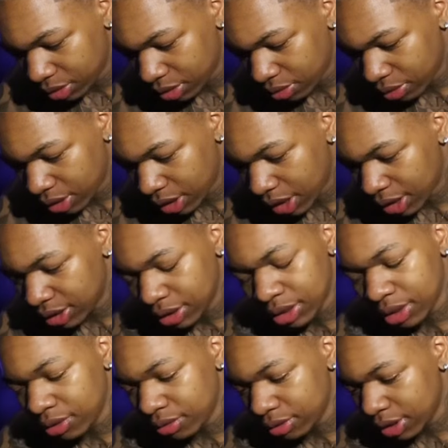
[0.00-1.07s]
Okay, that's
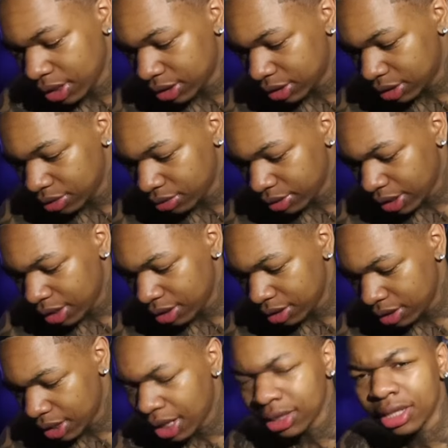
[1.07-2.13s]
silk. That's silk, ain't
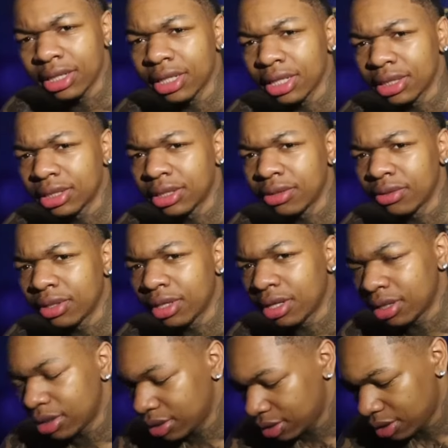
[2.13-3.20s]
it? I think that's silk,
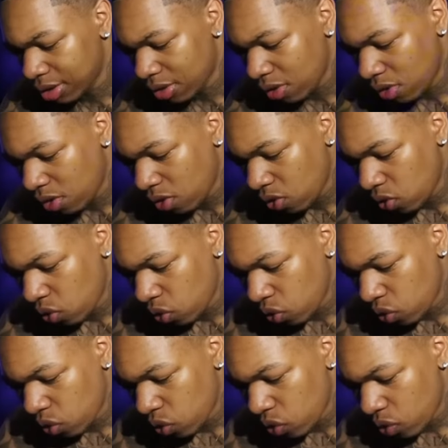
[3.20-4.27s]
y'all.
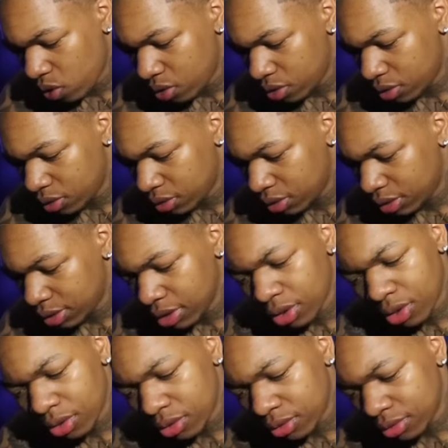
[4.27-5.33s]

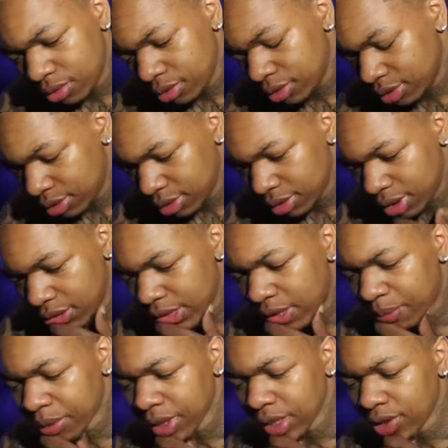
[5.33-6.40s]
Gold. Yeah,
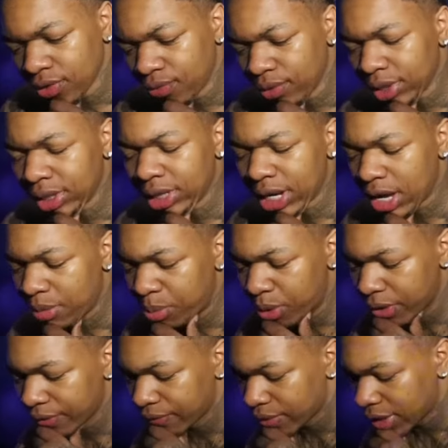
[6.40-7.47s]
I'm gonna get this fit a
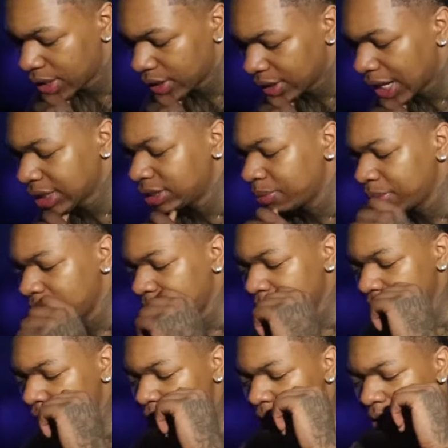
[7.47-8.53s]
9.5. Actually, I'm
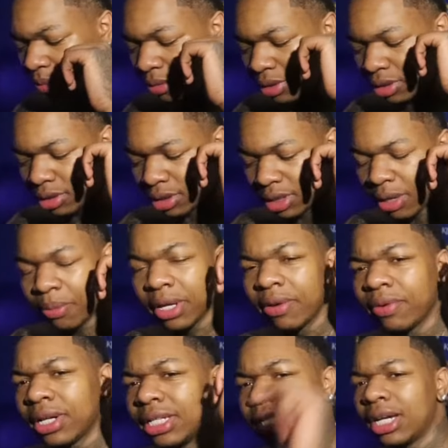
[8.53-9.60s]
gonna give
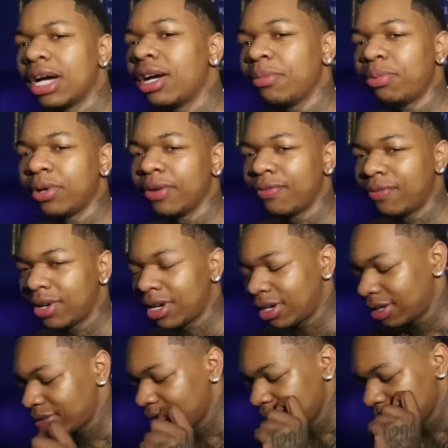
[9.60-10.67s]
it a
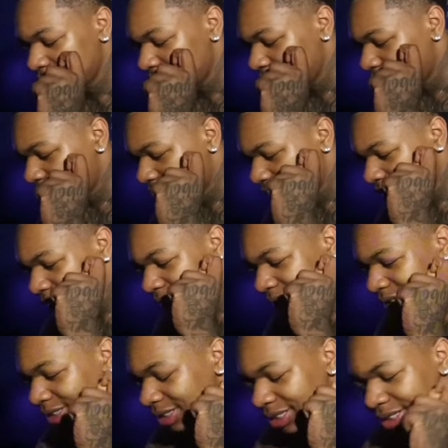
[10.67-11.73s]
9.5.
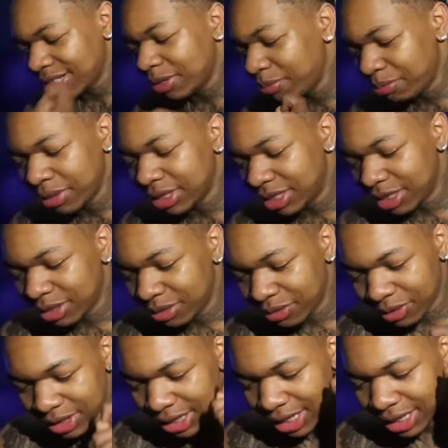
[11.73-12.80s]
It's just something missing
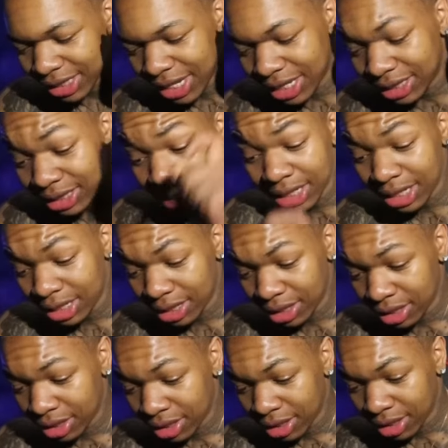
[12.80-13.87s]
to get that 10.